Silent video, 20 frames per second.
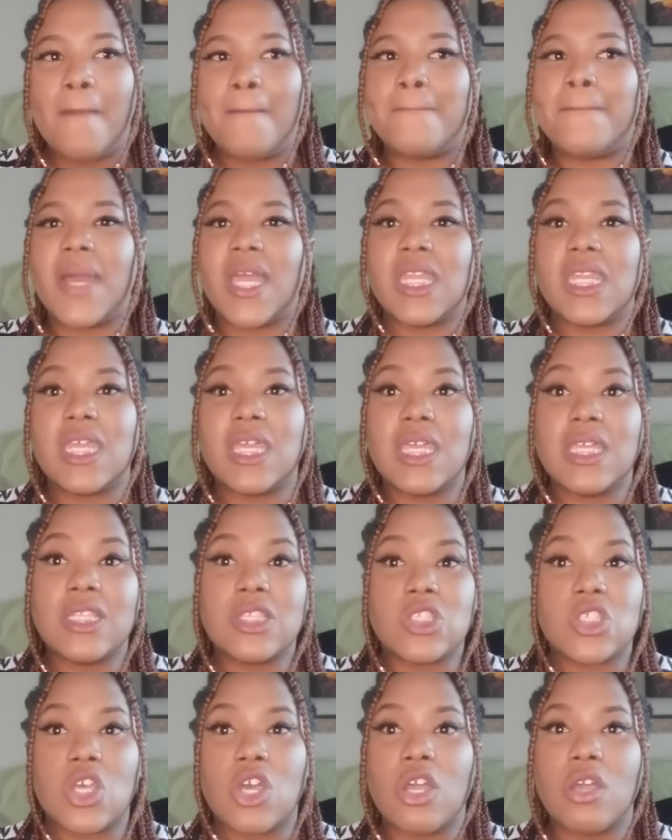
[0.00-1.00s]
But in
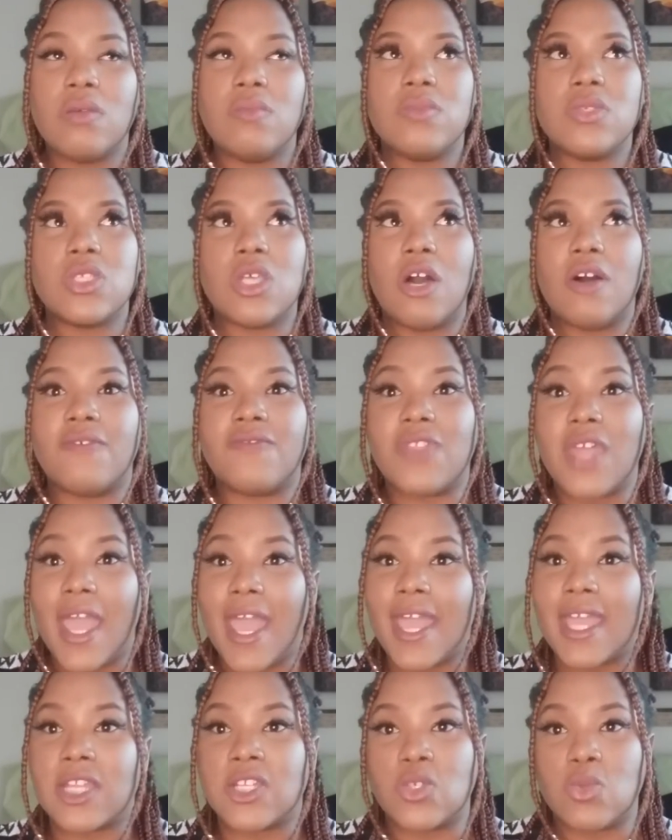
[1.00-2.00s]
terms of the
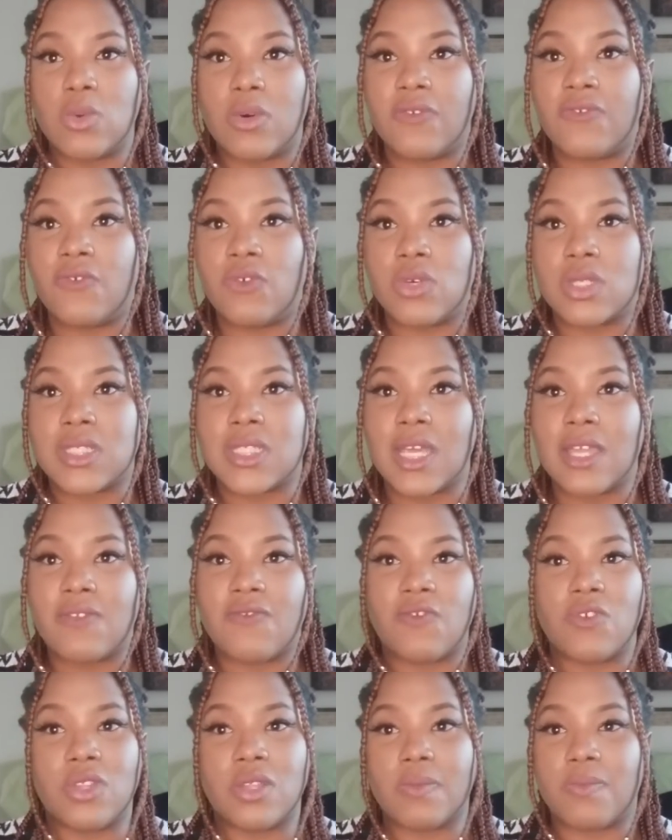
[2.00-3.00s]
actual foresight
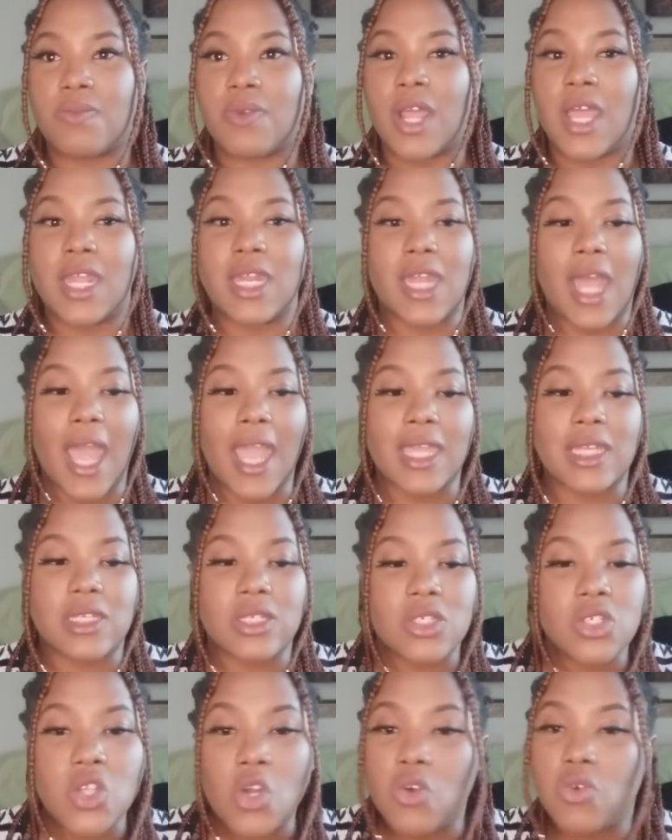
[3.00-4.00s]
for the brand, I
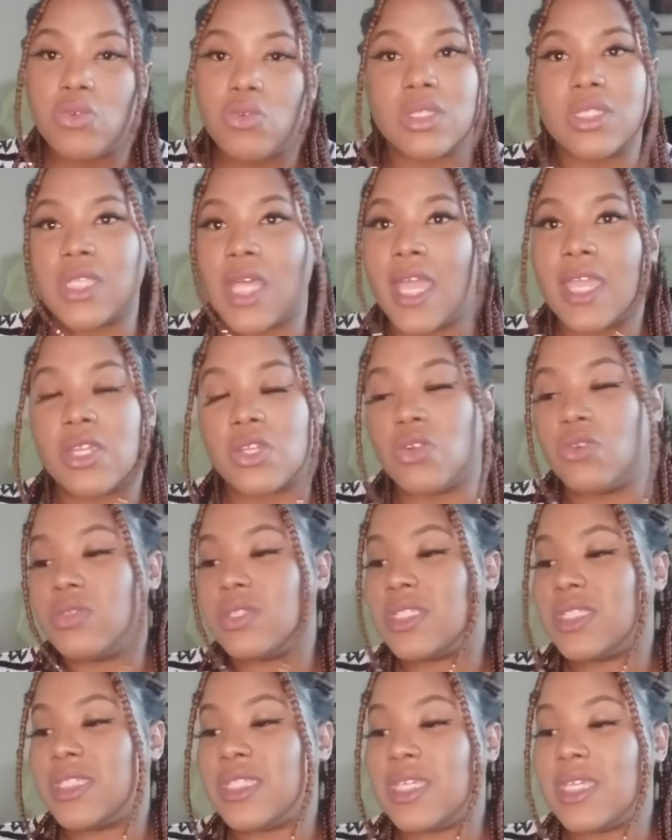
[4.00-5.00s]
don't
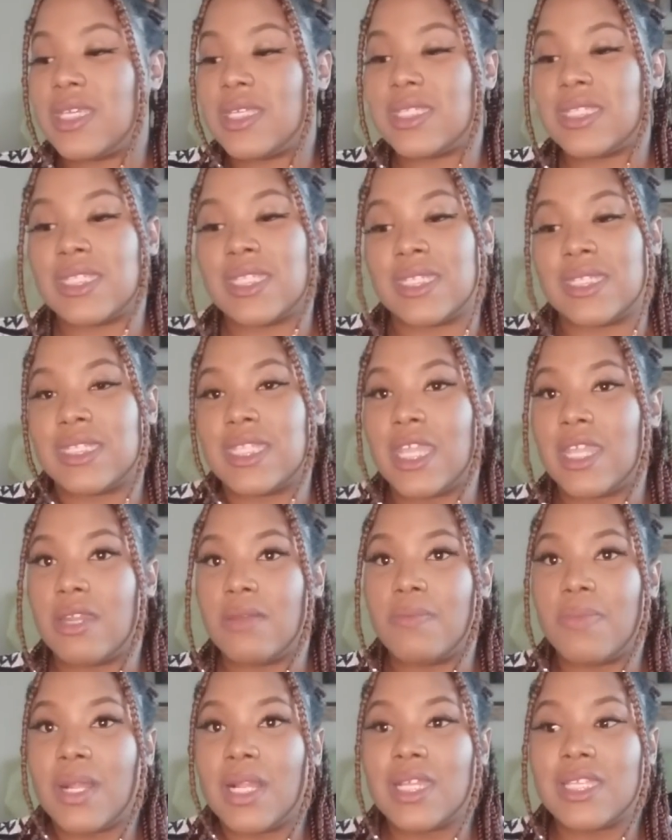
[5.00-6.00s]
see its
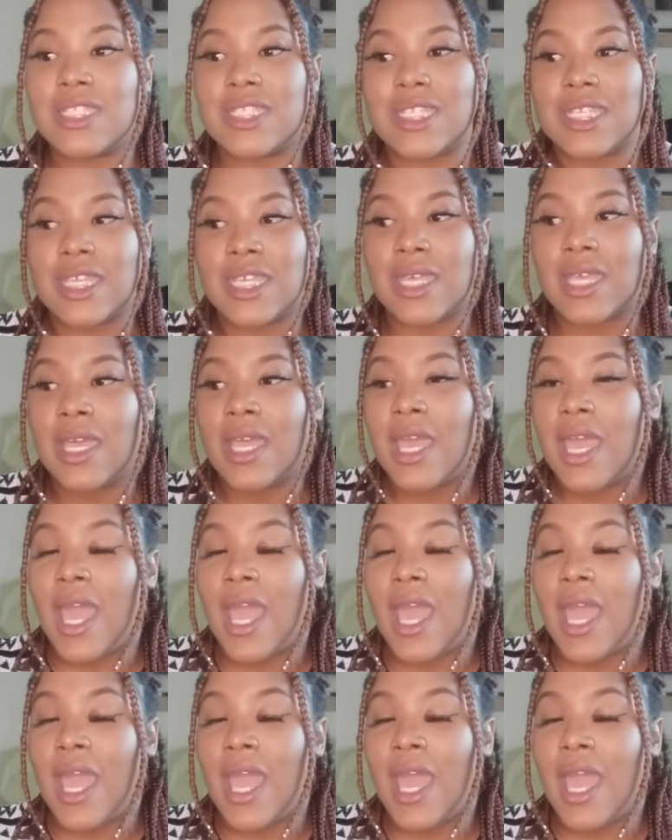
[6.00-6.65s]
sustainability.